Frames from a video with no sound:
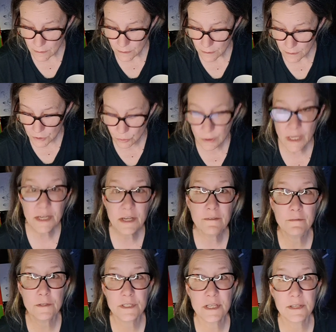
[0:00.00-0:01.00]
Yolanda
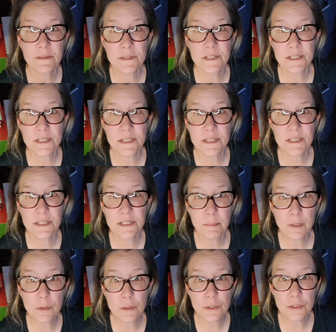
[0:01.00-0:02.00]
feels like this is a
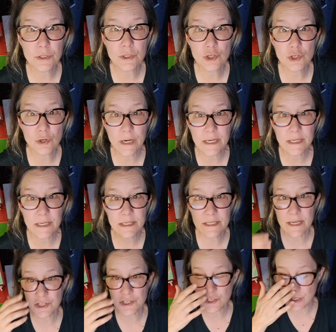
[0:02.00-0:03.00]
typical training
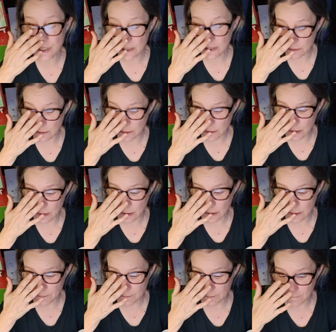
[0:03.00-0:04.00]
session
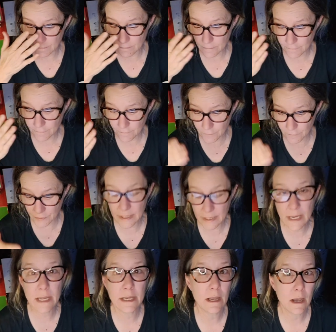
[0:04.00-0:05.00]
for the
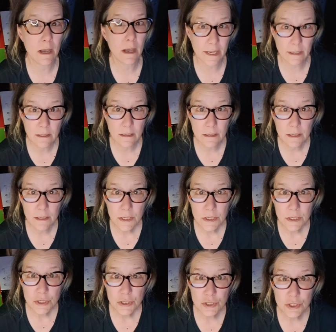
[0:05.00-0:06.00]
AI.
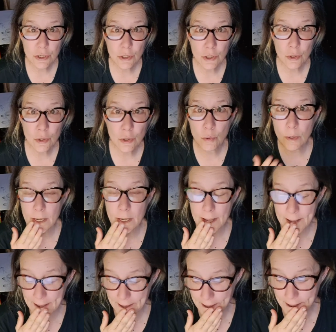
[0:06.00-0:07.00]
So
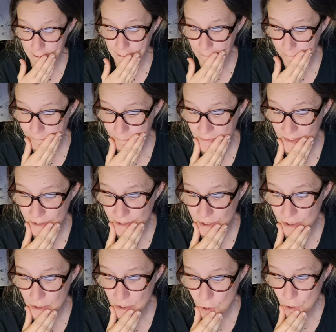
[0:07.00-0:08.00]

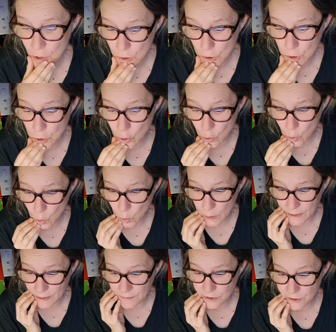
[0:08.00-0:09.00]
her goal
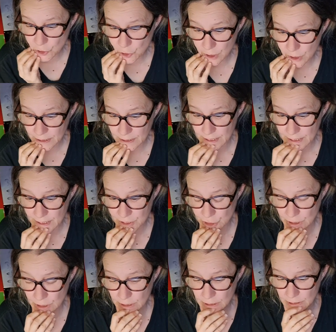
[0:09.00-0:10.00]
in the training
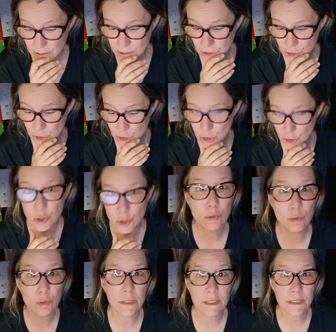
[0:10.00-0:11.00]
session is
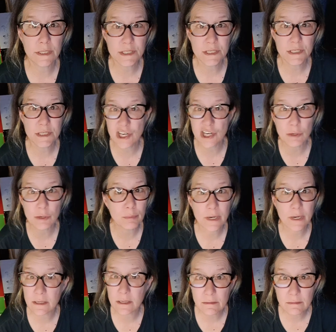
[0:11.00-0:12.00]
to
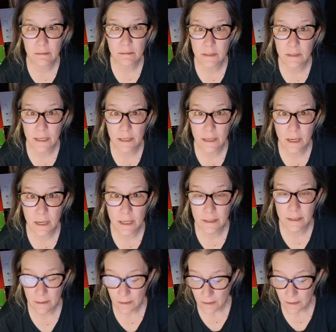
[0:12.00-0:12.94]
jailbreak the AI.